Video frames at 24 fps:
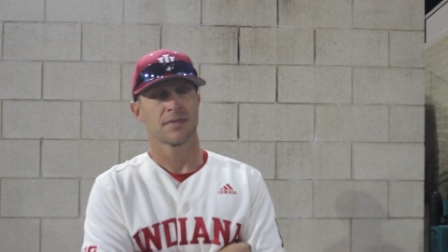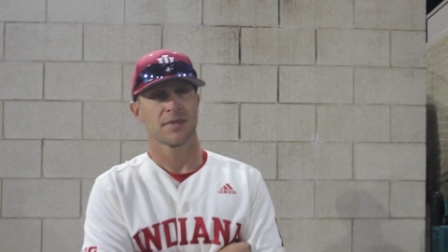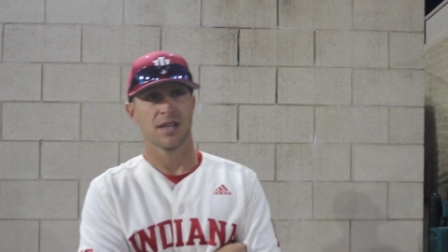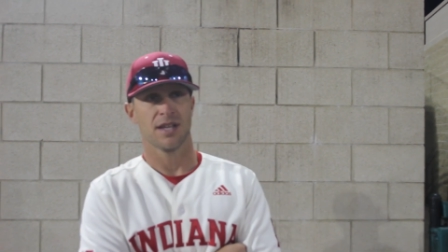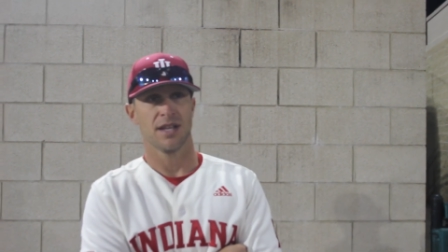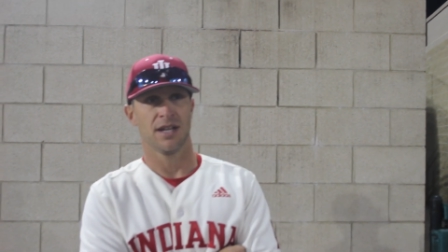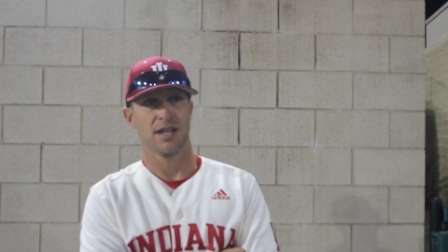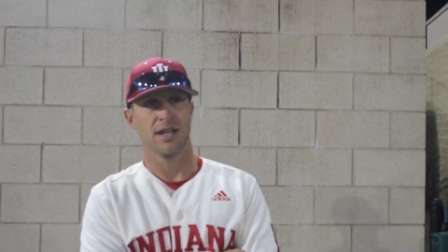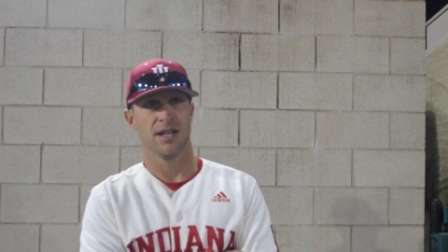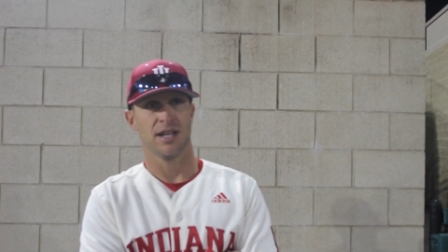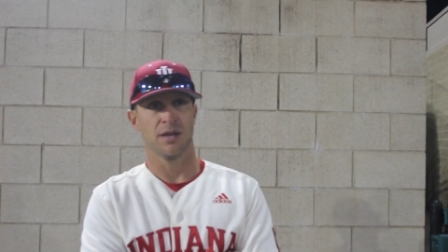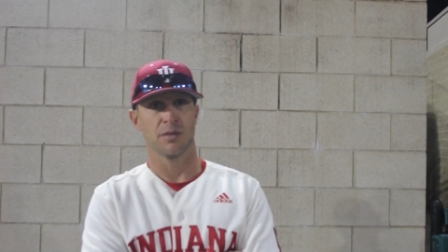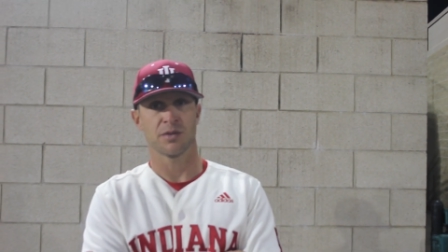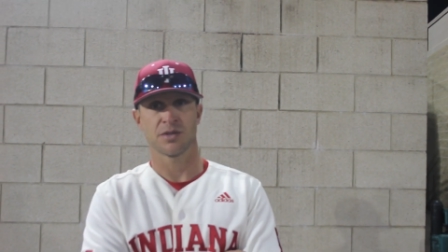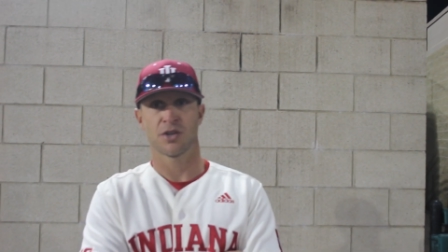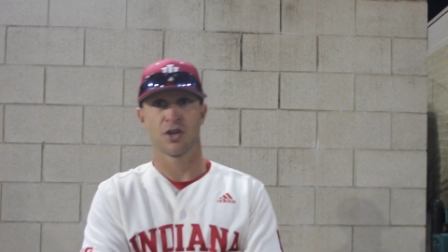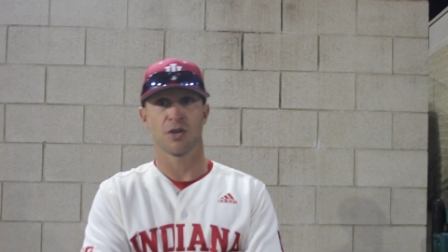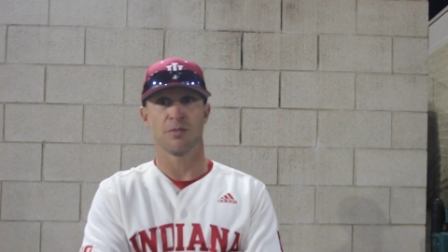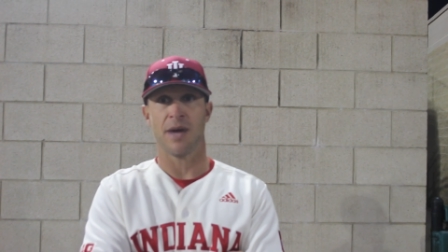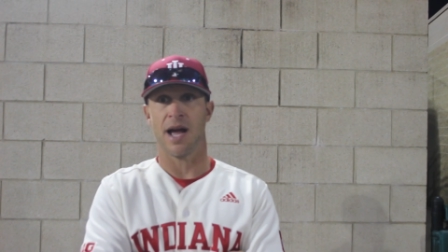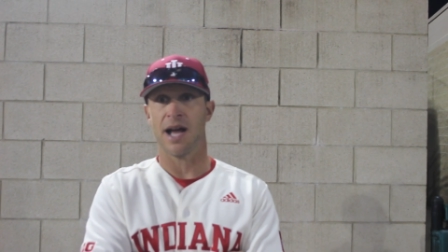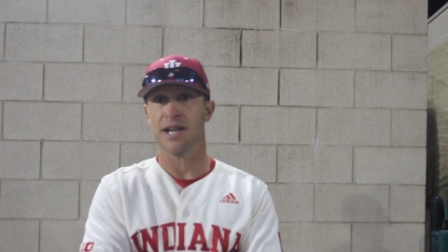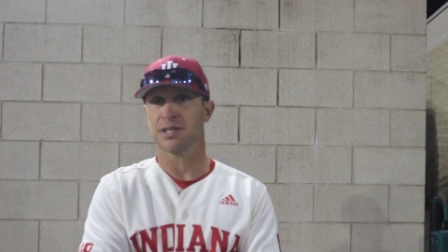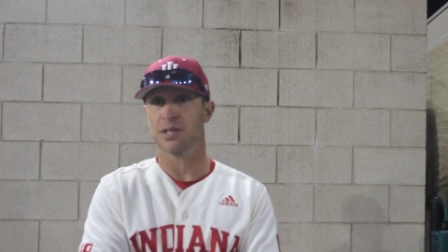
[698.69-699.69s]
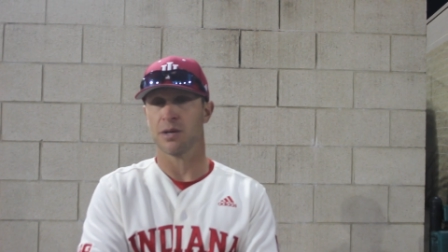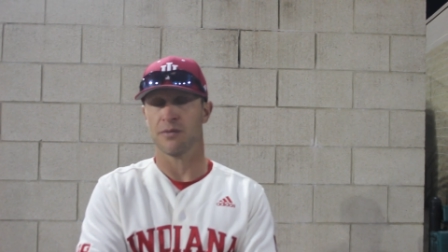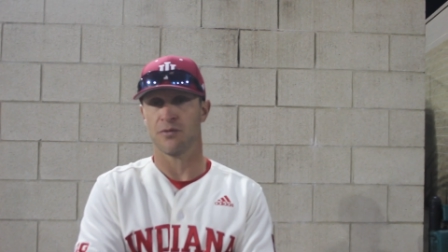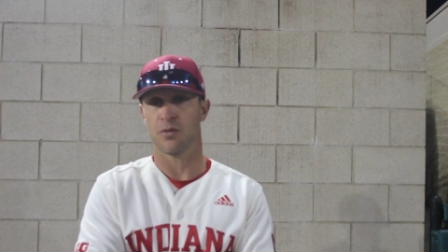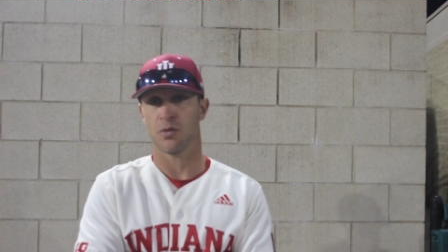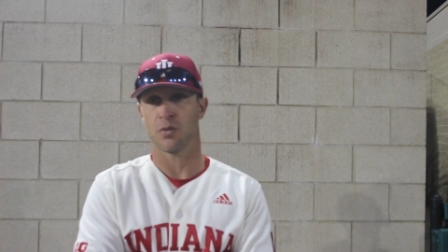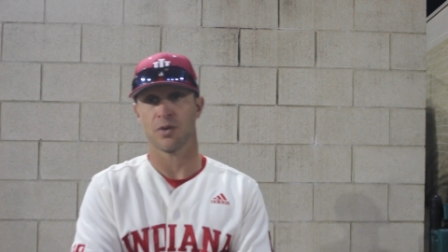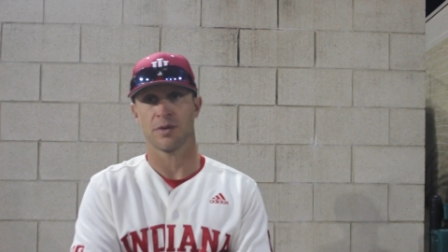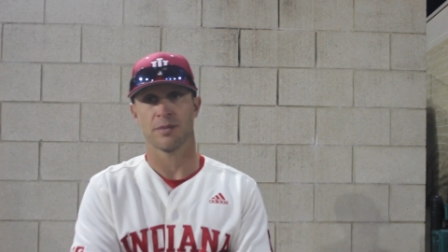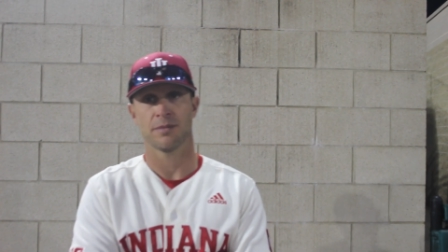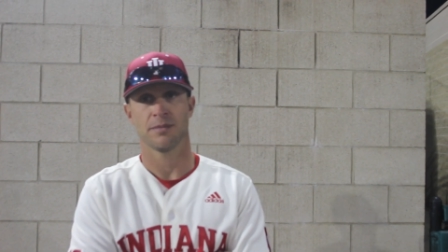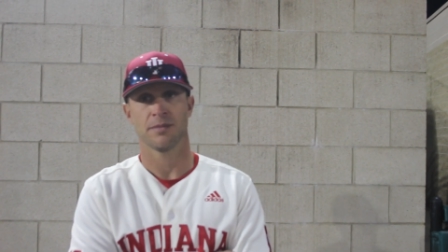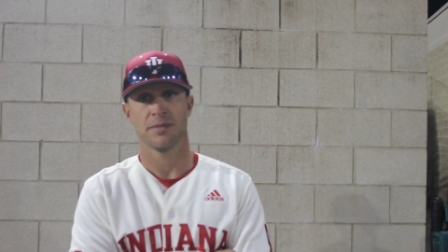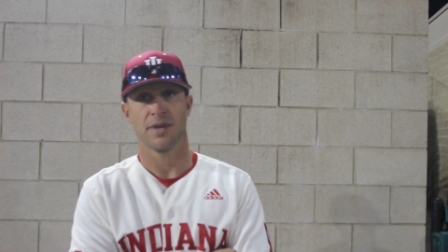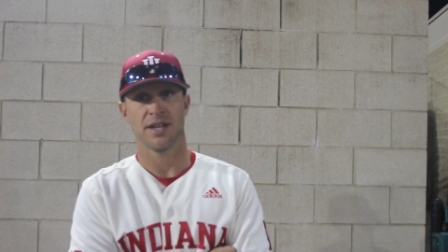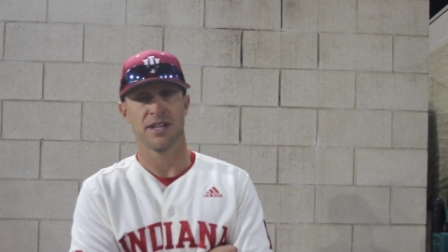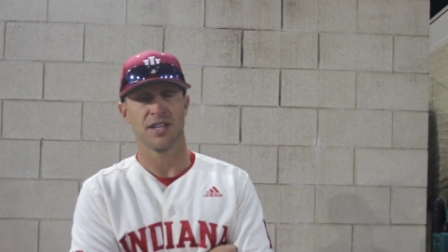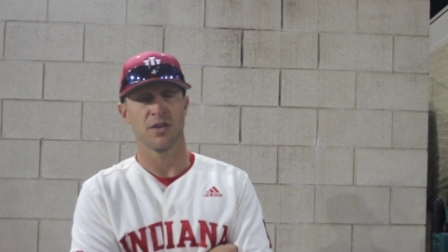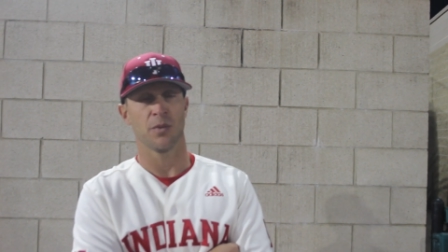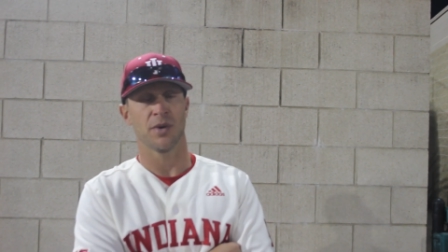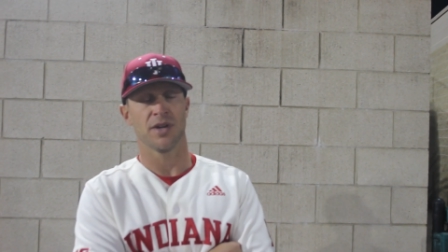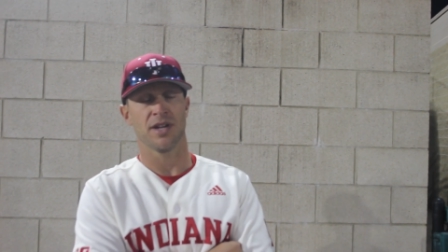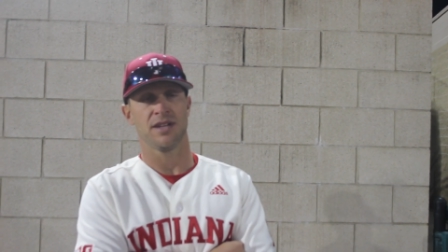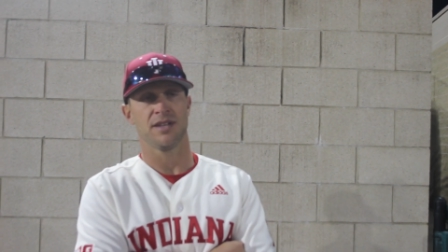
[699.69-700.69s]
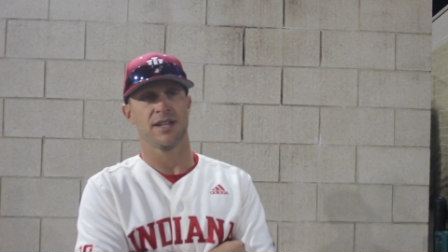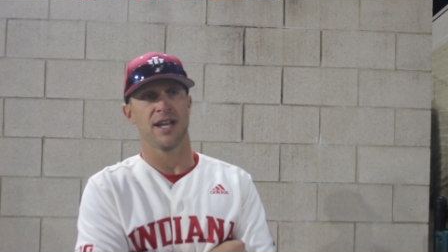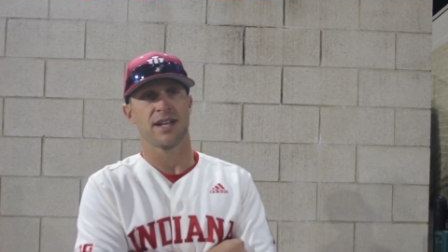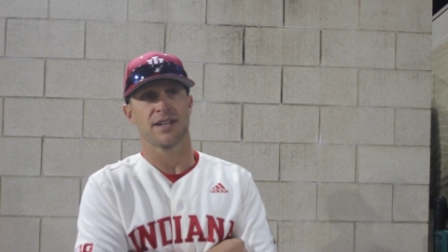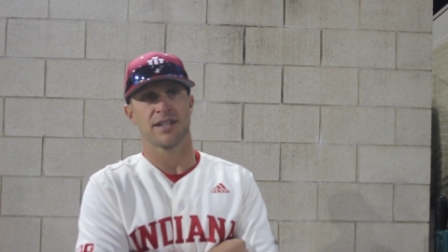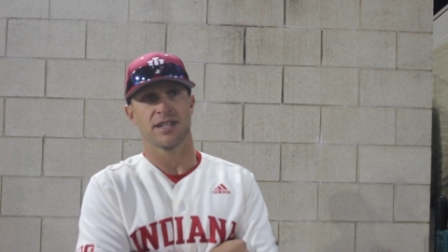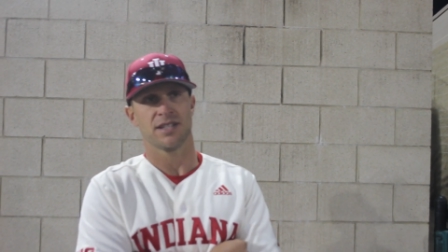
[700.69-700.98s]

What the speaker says: It was a good matchup for him. And he went,